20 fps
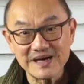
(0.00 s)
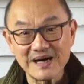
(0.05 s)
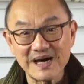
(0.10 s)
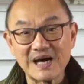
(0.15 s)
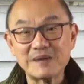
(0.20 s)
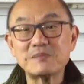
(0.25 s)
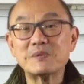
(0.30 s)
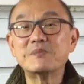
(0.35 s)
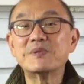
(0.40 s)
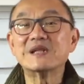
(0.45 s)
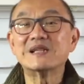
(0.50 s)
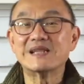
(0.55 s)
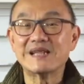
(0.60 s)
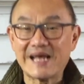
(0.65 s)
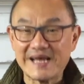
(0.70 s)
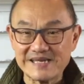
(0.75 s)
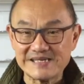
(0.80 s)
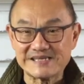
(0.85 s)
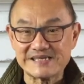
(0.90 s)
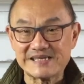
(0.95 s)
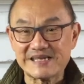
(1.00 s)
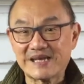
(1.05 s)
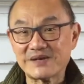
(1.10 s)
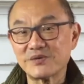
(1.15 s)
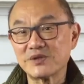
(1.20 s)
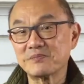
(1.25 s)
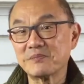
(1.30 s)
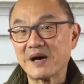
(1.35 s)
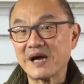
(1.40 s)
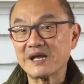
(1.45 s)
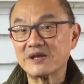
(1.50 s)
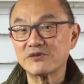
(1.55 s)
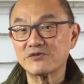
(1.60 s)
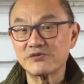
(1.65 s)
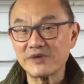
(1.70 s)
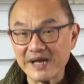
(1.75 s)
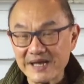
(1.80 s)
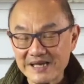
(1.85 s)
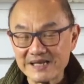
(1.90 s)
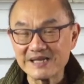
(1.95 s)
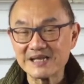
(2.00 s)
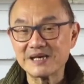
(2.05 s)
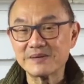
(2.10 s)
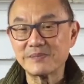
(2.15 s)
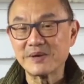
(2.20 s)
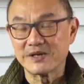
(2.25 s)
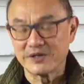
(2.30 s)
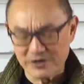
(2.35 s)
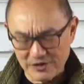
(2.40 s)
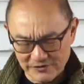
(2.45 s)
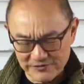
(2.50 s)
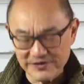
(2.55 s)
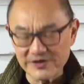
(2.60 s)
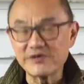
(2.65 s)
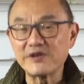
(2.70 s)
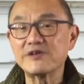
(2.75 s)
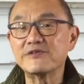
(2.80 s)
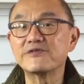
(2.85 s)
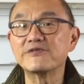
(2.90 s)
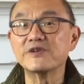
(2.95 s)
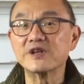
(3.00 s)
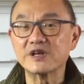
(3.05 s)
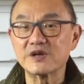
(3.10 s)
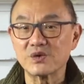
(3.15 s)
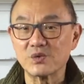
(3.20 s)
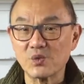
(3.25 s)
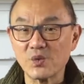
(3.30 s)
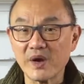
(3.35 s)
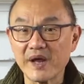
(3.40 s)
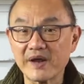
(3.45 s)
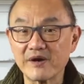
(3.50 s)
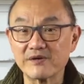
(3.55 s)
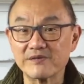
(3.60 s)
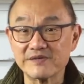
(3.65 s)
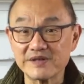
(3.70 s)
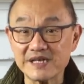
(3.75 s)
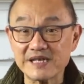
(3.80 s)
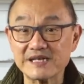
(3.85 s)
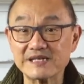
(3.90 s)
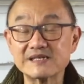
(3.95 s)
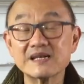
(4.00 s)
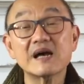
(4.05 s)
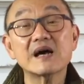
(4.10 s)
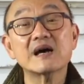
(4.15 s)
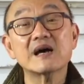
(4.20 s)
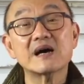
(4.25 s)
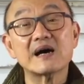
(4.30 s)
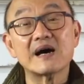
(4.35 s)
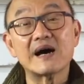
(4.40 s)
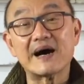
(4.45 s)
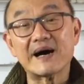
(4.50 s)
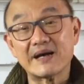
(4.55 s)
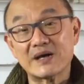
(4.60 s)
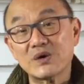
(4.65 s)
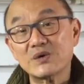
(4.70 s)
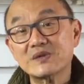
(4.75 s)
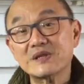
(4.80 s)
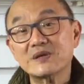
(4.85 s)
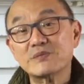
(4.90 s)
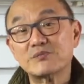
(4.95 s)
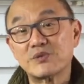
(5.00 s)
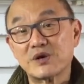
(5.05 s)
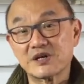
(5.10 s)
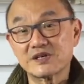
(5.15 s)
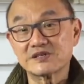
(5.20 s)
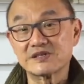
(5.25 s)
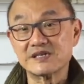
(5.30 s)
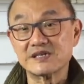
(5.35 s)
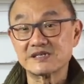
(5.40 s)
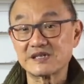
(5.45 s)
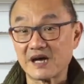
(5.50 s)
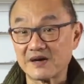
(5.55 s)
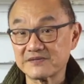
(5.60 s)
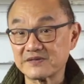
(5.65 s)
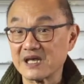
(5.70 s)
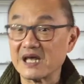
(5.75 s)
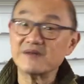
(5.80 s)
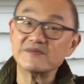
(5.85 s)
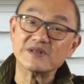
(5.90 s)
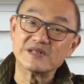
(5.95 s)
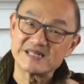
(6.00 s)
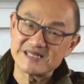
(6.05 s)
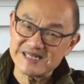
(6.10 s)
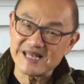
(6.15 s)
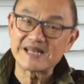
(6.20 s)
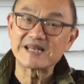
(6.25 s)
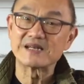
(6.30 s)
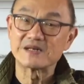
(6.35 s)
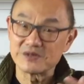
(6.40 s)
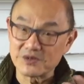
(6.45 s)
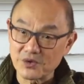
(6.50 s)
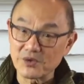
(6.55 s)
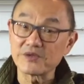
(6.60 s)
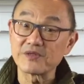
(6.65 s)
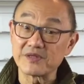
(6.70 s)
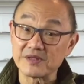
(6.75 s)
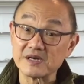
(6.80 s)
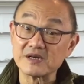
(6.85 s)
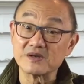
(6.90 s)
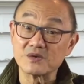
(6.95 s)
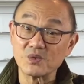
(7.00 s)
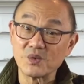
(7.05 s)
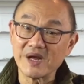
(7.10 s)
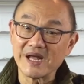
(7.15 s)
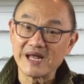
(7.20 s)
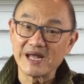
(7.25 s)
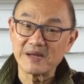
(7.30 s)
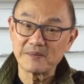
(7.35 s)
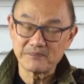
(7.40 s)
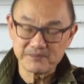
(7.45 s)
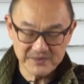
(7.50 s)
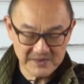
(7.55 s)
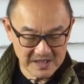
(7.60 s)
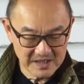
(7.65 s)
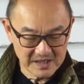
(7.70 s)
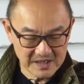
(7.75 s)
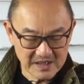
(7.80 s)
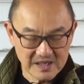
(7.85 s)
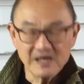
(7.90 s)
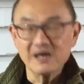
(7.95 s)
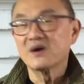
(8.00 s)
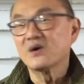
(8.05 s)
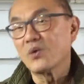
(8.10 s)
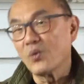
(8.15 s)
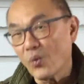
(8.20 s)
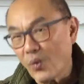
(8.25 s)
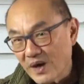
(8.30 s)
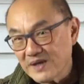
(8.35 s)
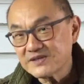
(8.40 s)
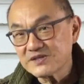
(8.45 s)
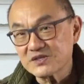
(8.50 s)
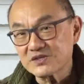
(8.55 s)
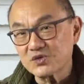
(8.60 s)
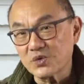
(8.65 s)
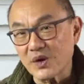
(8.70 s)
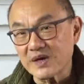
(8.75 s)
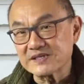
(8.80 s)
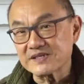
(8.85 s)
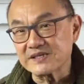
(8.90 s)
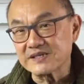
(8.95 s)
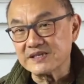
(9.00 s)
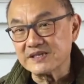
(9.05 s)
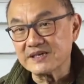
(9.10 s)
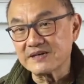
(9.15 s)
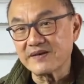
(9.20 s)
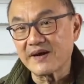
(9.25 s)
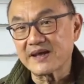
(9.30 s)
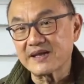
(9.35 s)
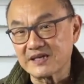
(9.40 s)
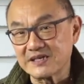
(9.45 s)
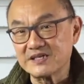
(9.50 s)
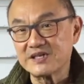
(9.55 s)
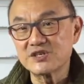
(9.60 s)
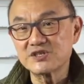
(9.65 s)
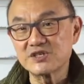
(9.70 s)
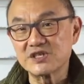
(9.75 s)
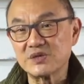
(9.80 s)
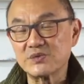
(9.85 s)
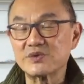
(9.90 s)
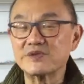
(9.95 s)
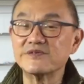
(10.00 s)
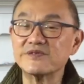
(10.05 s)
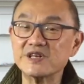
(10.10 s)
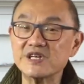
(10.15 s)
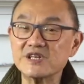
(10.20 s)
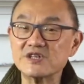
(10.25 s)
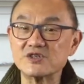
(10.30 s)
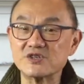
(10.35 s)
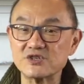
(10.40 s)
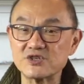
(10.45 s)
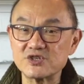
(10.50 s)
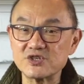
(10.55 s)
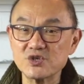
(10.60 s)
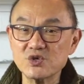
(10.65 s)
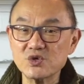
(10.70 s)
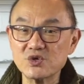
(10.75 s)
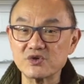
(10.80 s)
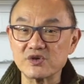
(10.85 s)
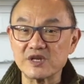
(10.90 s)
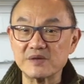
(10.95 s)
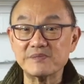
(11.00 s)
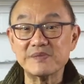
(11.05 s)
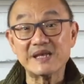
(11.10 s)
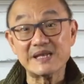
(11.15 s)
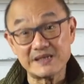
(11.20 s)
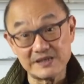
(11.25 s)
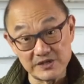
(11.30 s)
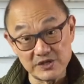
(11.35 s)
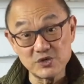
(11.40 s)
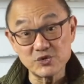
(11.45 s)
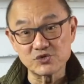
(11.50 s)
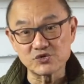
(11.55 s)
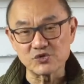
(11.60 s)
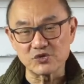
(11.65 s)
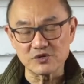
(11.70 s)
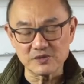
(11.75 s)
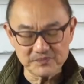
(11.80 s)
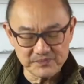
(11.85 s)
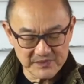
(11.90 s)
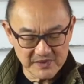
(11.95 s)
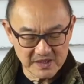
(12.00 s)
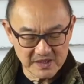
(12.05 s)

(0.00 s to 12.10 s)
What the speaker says: I'm a bit lazy, and with my regular but not very frequent wear of these, I only brush these after every second or third wear. Once or twice a year, I condition it with Venetian shoe cream in neutral